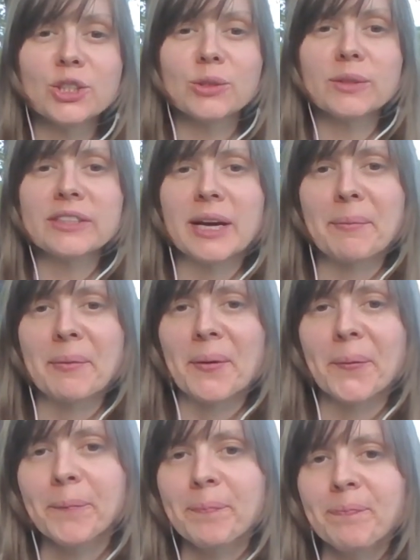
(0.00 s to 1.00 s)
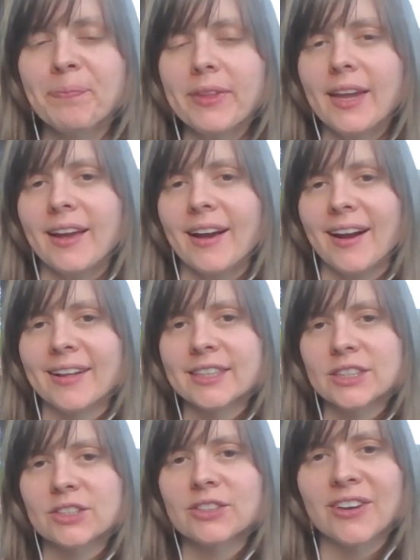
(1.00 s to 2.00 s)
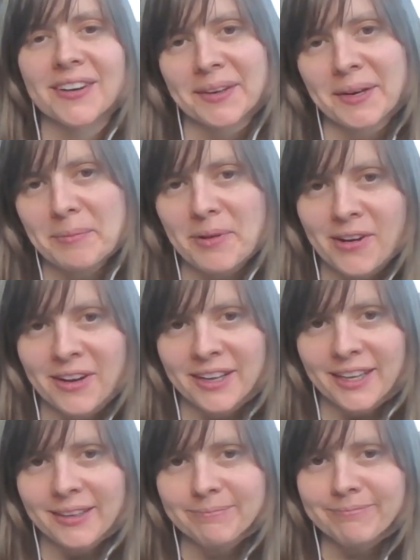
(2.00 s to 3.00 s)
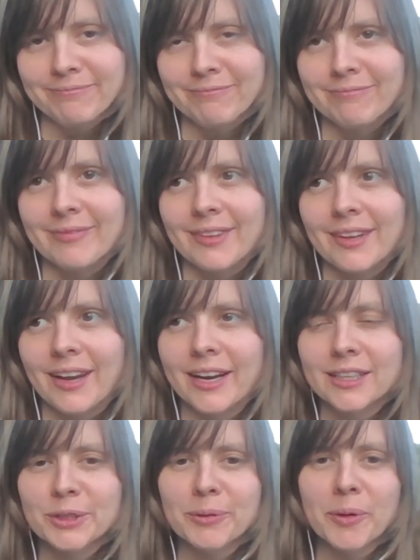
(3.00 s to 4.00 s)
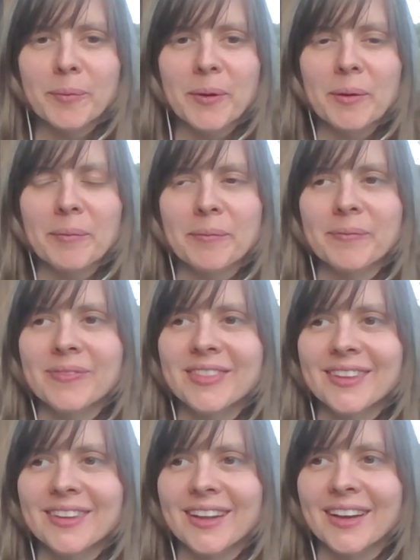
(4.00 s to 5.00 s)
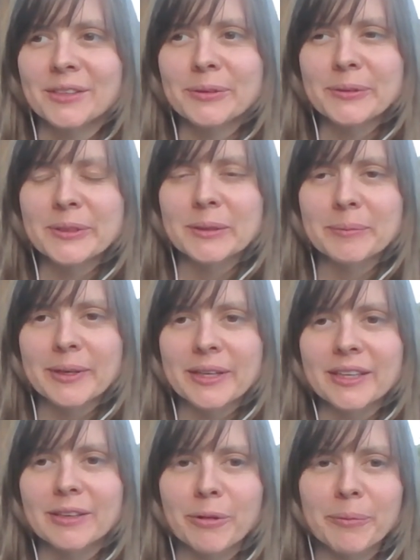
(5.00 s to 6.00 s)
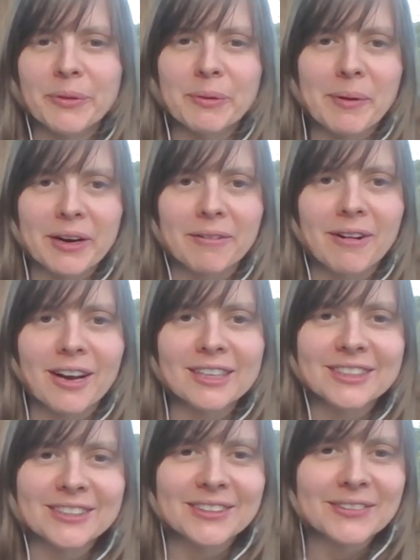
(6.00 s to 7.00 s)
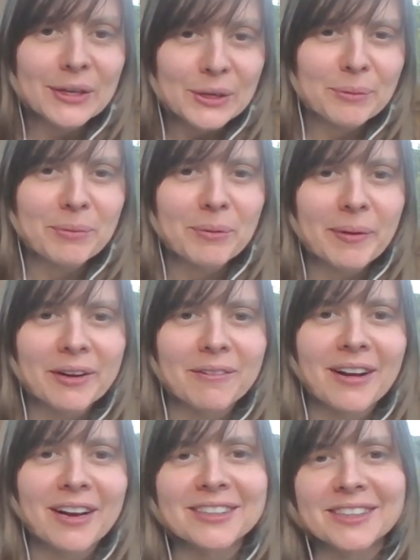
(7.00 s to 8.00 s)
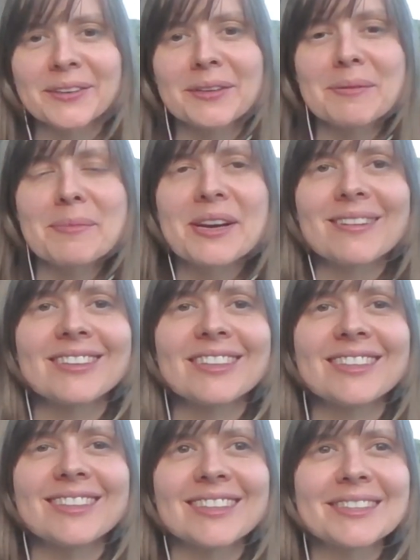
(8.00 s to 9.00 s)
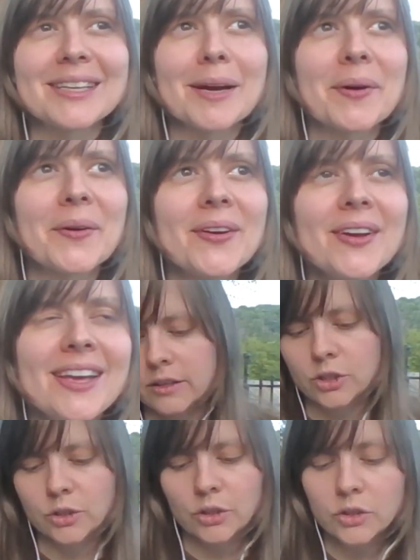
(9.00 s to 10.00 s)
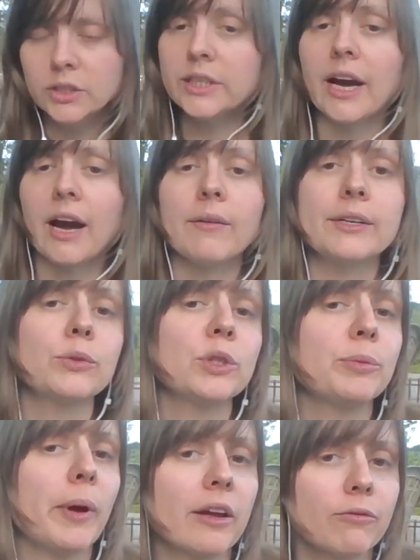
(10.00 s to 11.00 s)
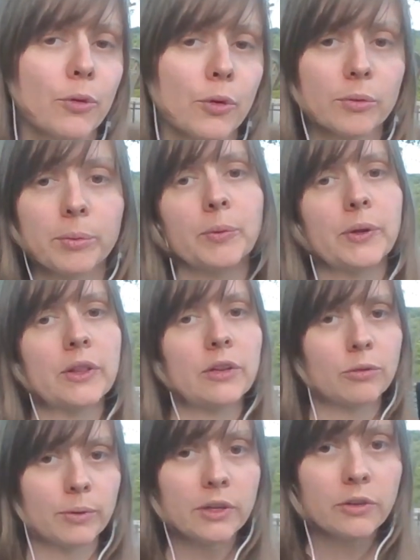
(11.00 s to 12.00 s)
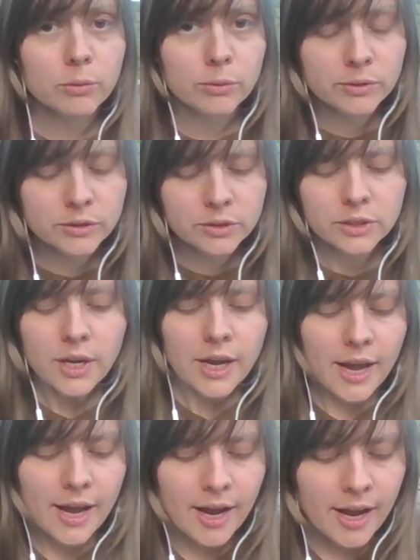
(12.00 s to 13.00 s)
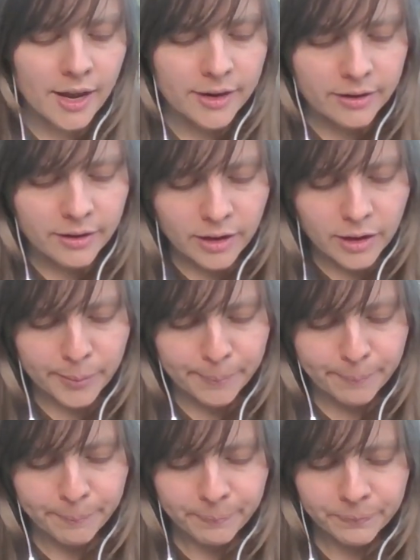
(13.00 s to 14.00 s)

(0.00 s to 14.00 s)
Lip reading: a short demo on this dog named Augie. I got to groom him. I do some grooms in my garage, so welcome to my garage here in a minute when you see this demo. So you'll see how I switch back and forth between these 3 tools, and you'll